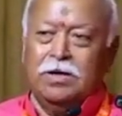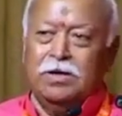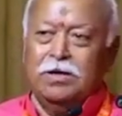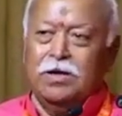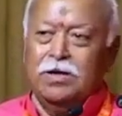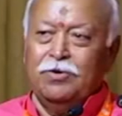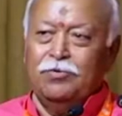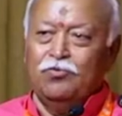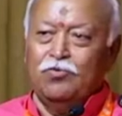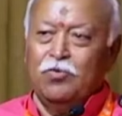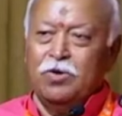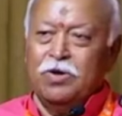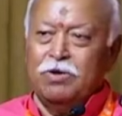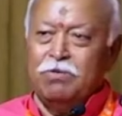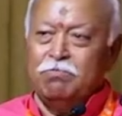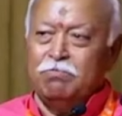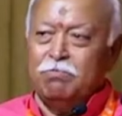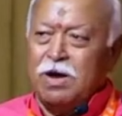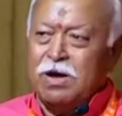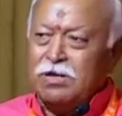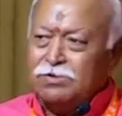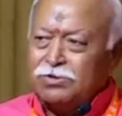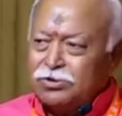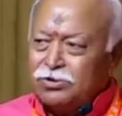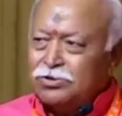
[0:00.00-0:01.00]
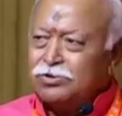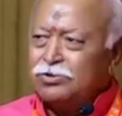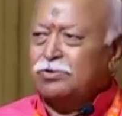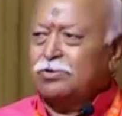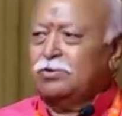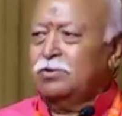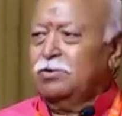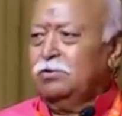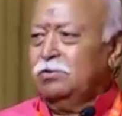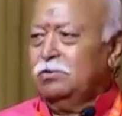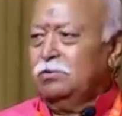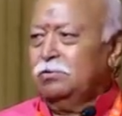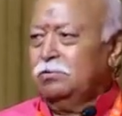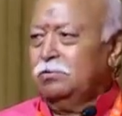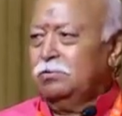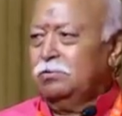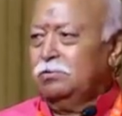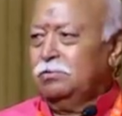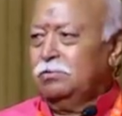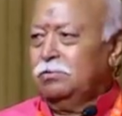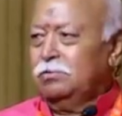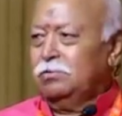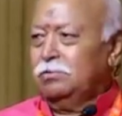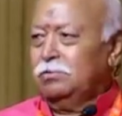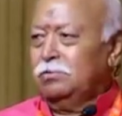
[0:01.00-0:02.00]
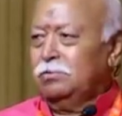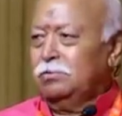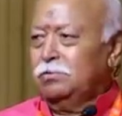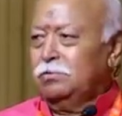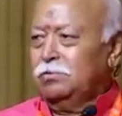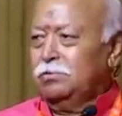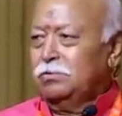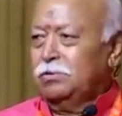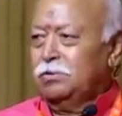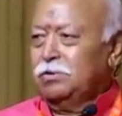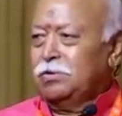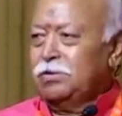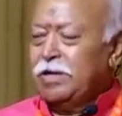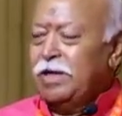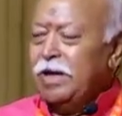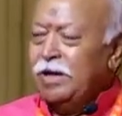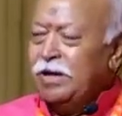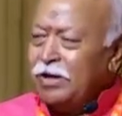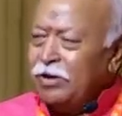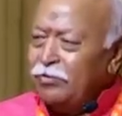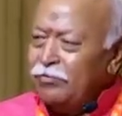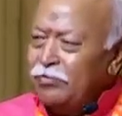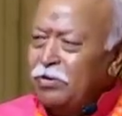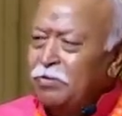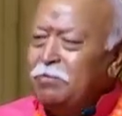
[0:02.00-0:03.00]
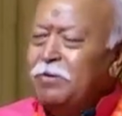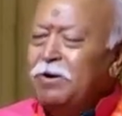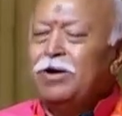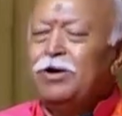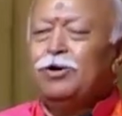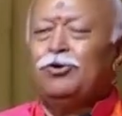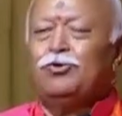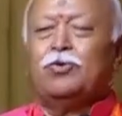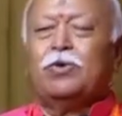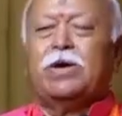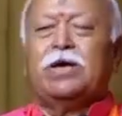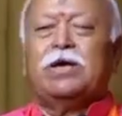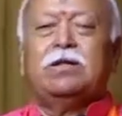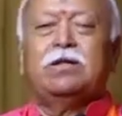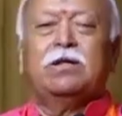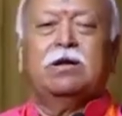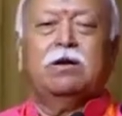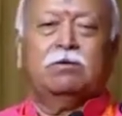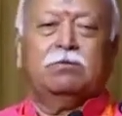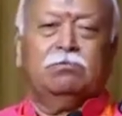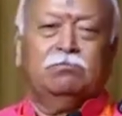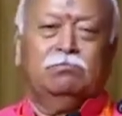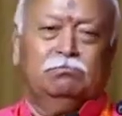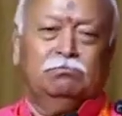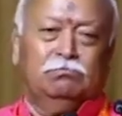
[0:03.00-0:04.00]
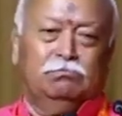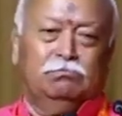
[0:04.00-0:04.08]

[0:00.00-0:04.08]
and then we must take everybody together.